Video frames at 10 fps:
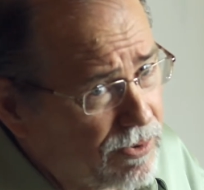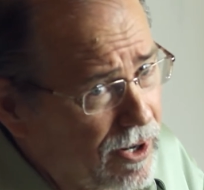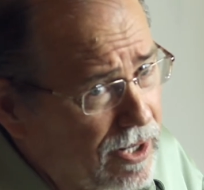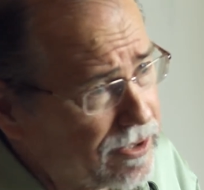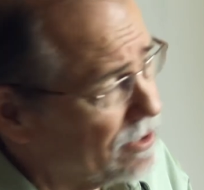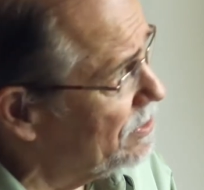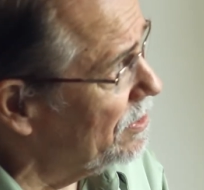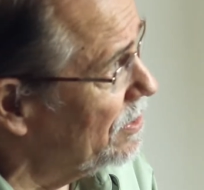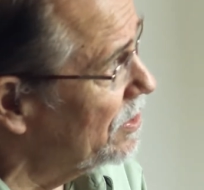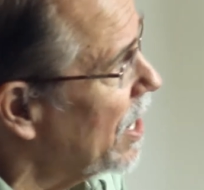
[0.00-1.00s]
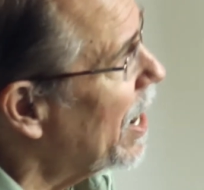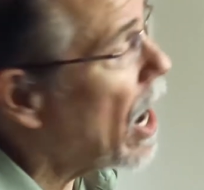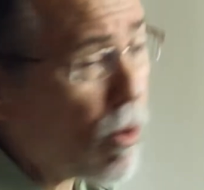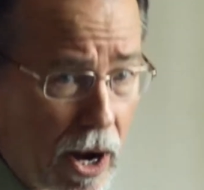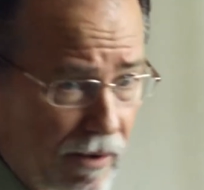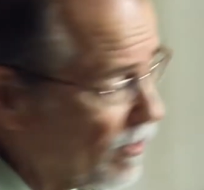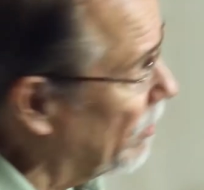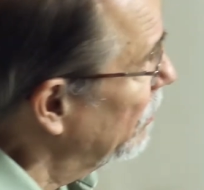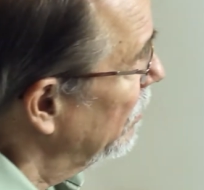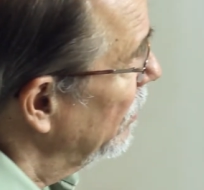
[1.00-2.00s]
processes. However,